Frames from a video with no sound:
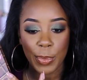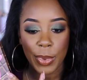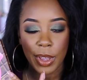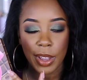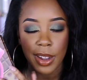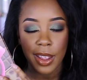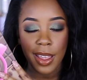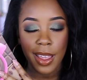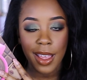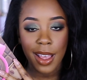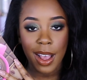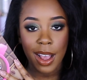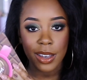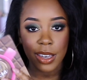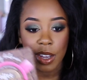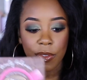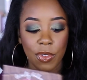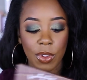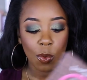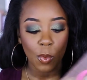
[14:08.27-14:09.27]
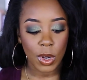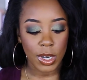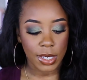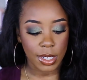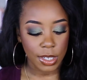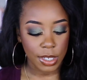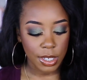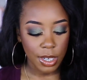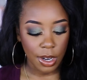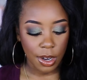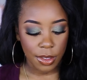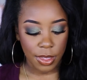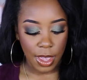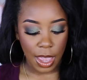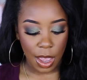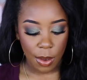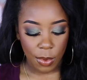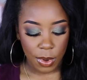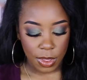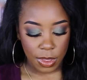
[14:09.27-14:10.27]
but I definitely wanted to share
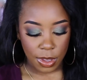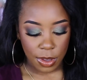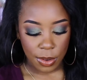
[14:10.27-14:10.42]
that with